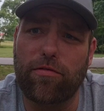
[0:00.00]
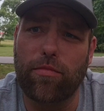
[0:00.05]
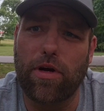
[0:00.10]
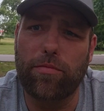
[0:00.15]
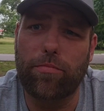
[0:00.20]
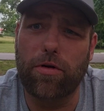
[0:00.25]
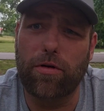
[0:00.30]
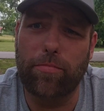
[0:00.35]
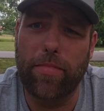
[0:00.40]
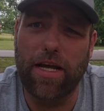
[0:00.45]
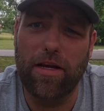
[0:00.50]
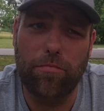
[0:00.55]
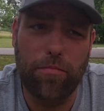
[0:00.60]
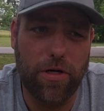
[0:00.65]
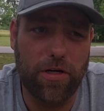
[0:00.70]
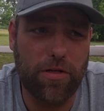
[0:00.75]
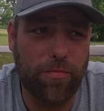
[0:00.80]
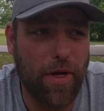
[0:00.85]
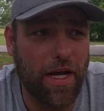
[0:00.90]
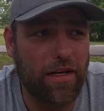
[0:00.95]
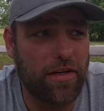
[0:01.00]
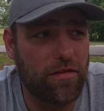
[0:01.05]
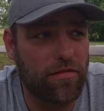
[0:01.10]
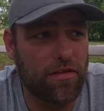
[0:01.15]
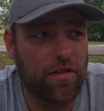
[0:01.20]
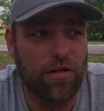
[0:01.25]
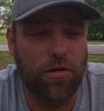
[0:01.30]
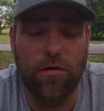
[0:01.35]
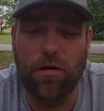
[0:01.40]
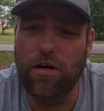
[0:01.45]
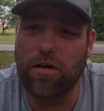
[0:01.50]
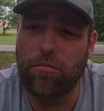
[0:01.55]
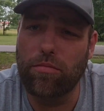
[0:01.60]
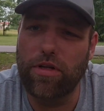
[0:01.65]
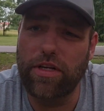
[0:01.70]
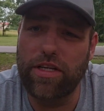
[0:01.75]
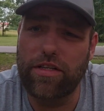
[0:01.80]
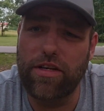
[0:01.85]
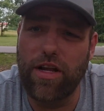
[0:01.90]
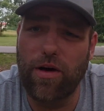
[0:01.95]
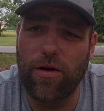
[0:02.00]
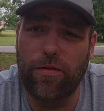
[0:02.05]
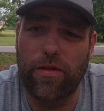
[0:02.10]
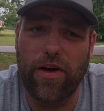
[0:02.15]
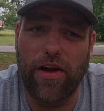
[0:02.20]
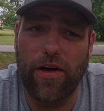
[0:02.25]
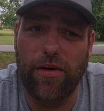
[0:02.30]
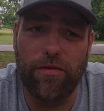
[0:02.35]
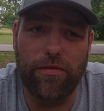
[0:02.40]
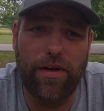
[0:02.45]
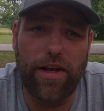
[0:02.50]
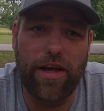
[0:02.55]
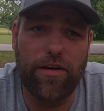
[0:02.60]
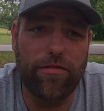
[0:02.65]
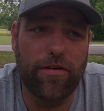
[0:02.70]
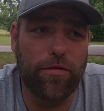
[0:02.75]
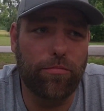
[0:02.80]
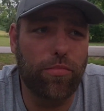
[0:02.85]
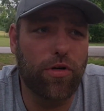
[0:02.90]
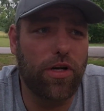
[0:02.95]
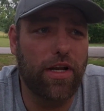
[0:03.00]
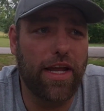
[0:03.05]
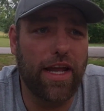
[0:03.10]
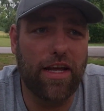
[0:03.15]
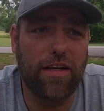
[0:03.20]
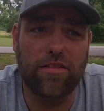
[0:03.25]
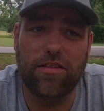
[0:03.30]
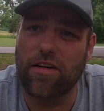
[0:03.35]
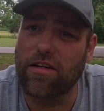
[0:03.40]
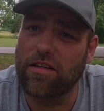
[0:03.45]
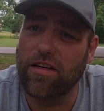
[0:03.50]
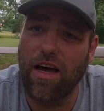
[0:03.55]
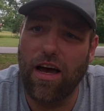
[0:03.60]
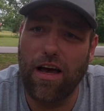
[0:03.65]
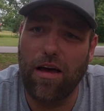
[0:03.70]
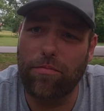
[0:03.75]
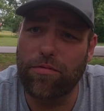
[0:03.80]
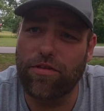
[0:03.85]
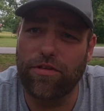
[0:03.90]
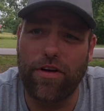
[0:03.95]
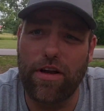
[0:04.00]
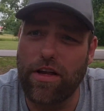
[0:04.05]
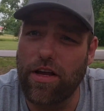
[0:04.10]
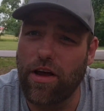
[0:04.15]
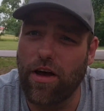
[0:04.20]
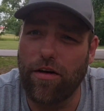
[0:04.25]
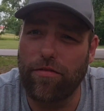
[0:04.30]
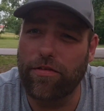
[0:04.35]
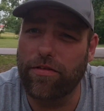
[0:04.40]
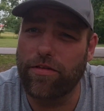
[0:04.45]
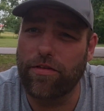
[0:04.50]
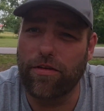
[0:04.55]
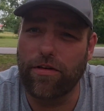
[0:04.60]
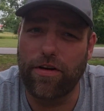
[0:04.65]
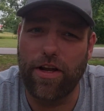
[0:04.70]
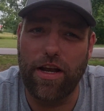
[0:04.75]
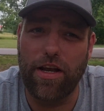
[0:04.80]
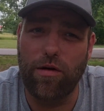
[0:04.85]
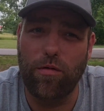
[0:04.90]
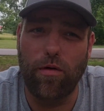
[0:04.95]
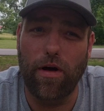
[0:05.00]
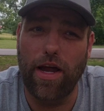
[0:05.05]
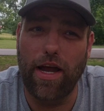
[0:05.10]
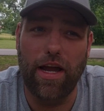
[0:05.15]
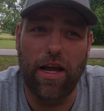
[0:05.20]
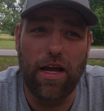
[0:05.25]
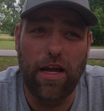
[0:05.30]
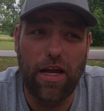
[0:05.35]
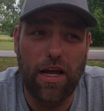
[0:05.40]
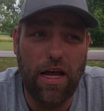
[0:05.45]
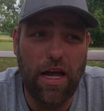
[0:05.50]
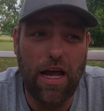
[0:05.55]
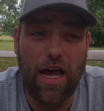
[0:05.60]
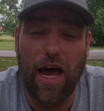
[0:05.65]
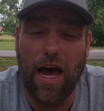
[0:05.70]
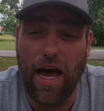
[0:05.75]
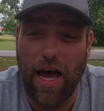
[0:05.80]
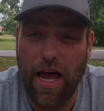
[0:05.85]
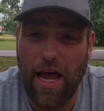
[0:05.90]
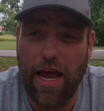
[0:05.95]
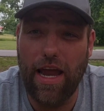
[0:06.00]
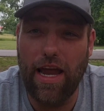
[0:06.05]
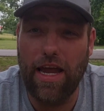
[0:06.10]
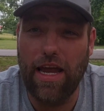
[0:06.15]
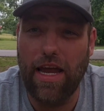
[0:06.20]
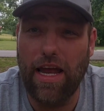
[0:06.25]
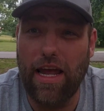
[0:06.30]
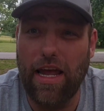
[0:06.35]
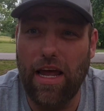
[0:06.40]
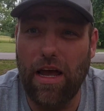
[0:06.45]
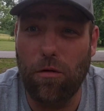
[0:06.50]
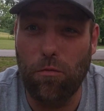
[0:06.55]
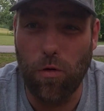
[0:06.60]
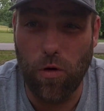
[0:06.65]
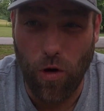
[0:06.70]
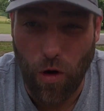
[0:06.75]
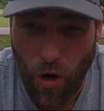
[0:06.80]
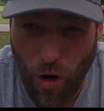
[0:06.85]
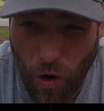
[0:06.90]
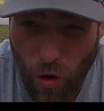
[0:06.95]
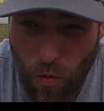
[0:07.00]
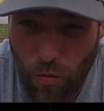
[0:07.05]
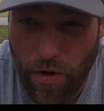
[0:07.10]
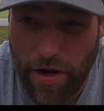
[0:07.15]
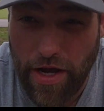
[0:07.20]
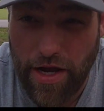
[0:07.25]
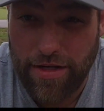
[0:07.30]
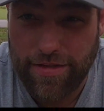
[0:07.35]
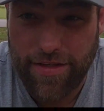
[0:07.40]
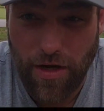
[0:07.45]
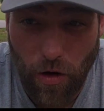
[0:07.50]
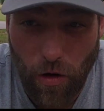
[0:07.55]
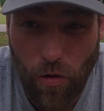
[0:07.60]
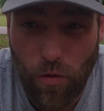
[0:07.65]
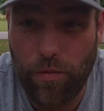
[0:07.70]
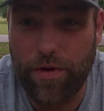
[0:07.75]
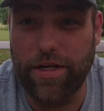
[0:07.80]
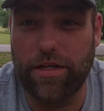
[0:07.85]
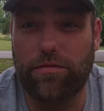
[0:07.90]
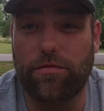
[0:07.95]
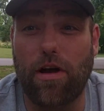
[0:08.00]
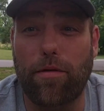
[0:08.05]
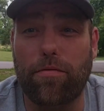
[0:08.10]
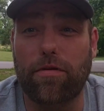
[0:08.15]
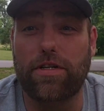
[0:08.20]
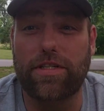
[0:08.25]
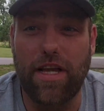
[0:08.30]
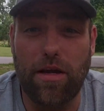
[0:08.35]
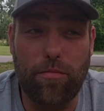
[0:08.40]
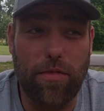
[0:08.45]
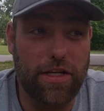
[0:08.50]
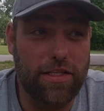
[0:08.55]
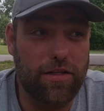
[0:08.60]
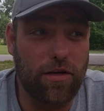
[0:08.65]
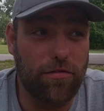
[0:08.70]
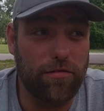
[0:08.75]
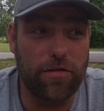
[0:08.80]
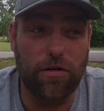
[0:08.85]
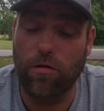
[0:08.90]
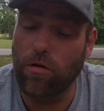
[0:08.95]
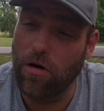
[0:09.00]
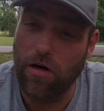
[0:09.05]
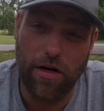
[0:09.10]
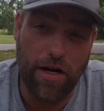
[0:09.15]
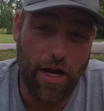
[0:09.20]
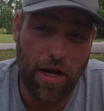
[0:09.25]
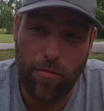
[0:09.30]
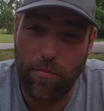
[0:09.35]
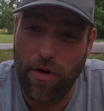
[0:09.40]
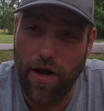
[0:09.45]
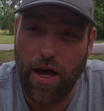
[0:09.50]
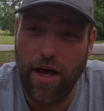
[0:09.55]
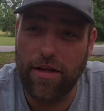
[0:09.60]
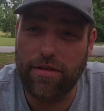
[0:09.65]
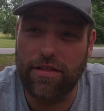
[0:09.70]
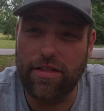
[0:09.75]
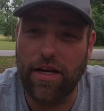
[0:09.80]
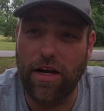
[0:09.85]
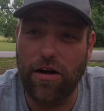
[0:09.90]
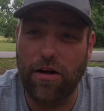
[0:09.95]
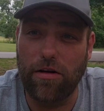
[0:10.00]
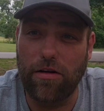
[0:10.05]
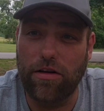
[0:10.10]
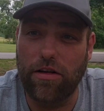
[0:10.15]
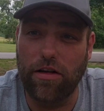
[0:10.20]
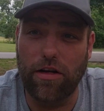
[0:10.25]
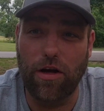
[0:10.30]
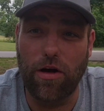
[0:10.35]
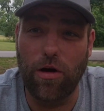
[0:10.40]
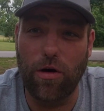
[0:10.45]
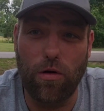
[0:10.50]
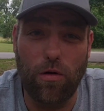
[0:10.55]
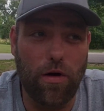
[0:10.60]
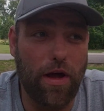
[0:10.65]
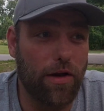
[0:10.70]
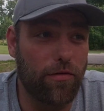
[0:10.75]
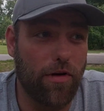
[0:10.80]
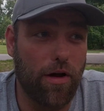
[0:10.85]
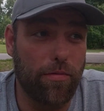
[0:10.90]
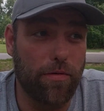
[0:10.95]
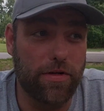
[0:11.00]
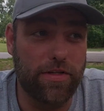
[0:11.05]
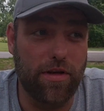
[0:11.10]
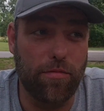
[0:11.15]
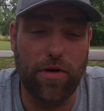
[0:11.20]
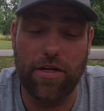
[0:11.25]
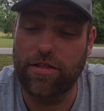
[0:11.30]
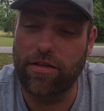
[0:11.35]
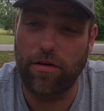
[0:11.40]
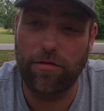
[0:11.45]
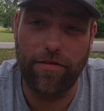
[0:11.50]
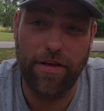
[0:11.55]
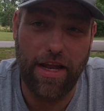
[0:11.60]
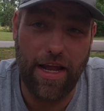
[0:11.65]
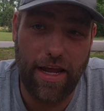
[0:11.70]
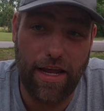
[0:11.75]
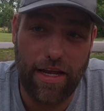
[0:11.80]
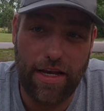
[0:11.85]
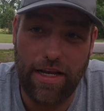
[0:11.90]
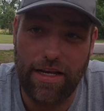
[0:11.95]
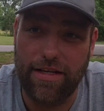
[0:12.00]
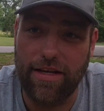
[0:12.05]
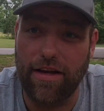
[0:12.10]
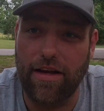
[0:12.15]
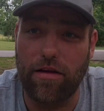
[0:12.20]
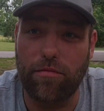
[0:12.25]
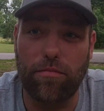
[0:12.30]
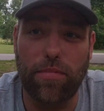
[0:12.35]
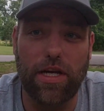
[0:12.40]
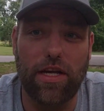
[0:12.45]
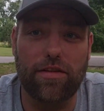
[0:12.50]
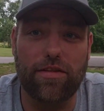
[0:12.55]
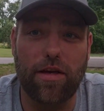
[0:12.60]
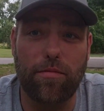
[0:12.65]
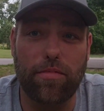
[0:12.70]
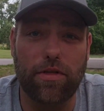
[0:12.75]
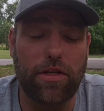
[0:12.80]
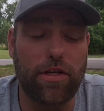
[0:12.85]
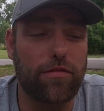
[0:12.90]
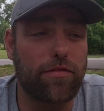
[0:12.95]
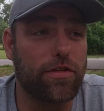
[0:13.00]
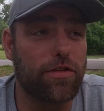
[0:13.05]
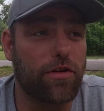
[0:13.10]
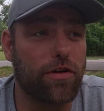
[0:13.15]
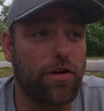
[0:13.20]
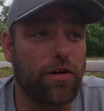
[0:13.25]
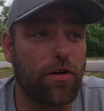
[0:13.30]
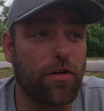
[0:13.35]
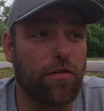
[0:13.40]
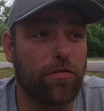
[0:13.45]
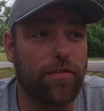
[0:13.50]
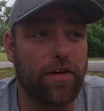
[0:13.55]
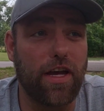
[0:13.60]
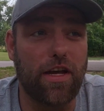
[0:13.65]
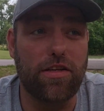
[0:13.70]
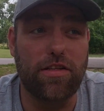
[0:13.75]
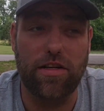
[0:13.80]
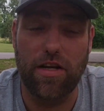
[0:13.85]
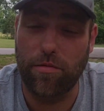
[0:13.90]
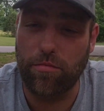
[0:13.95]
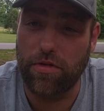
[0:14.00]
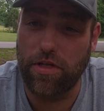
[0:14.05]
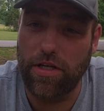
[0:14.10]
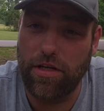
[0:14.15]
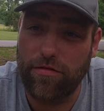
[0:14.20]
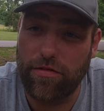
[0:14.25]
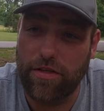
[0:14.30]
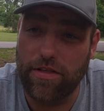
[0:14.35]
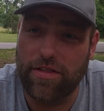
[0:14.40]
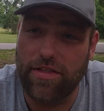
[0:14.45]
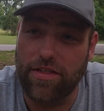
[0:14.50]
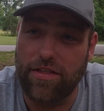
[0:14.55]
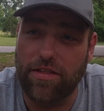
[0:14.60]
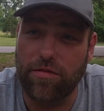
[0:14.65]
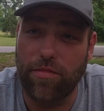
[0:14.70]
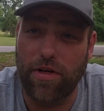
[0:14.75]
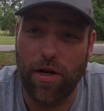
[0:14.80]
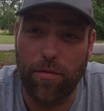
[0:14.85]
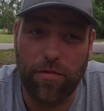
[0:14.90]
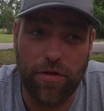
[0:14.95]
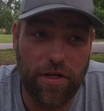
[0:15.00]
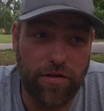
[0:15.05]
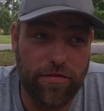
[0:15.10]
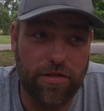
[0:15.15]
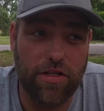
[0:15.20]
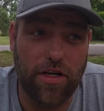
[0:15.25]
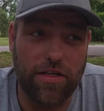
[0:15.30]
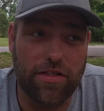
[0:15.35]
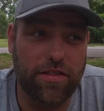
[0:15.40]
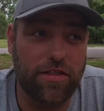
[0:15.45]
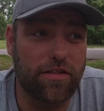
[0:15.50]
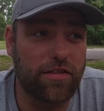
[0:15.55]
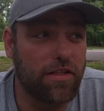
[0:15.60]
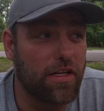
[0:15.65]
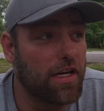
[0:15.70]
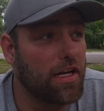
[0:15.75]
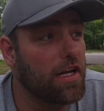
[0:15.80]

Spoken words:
my perspectives in court. And please know that I'll never put hands on cops or any officer in any way. I will always, always represent myself in court, and I am not scared to go and represent myself at any time, because I believe in jury nullification, I believe in the system, and I believe in justice.